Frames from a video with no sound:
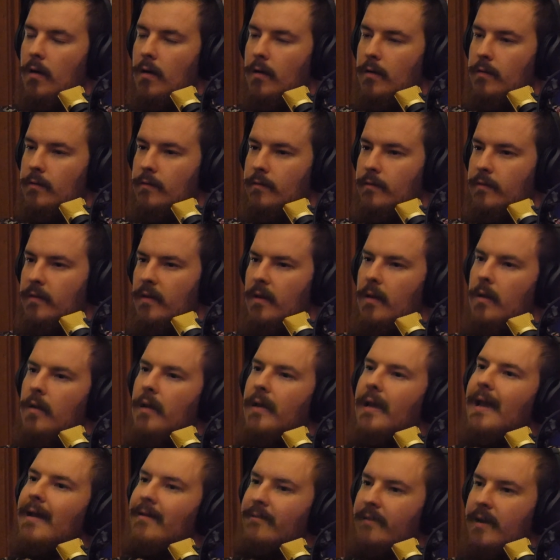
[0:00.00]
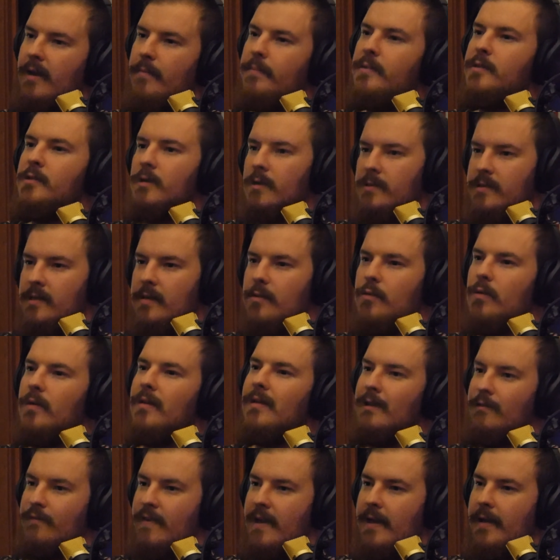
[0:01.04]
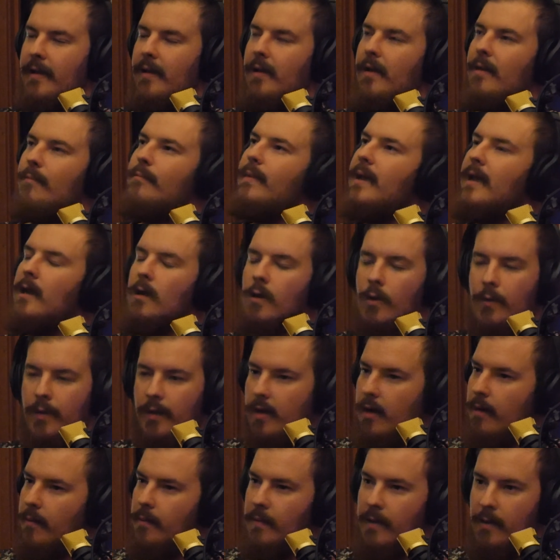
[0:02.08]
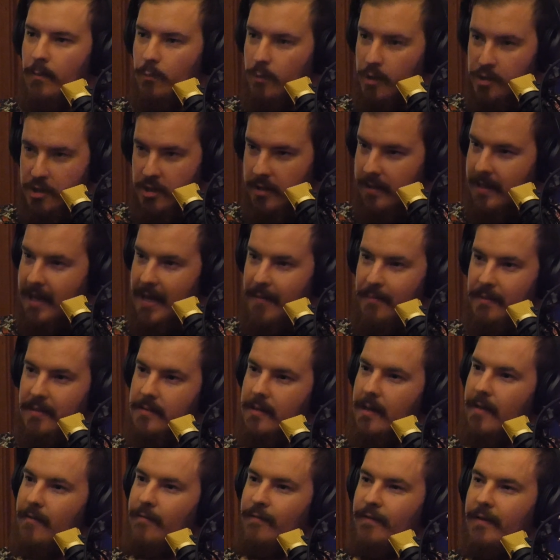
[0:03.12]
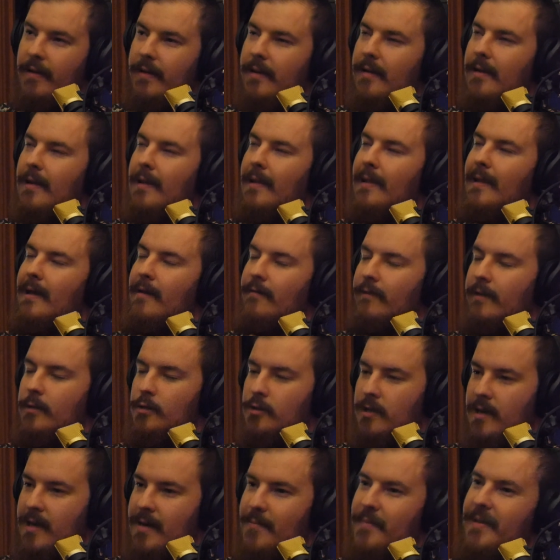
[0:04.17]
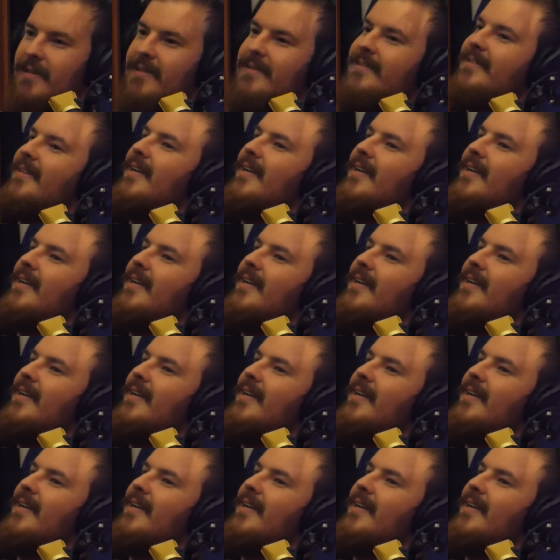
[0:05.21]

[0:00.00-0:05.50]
of like every episode's ended on a cliffhanger, and me growing up and watching Neighbours and fucking loving drama.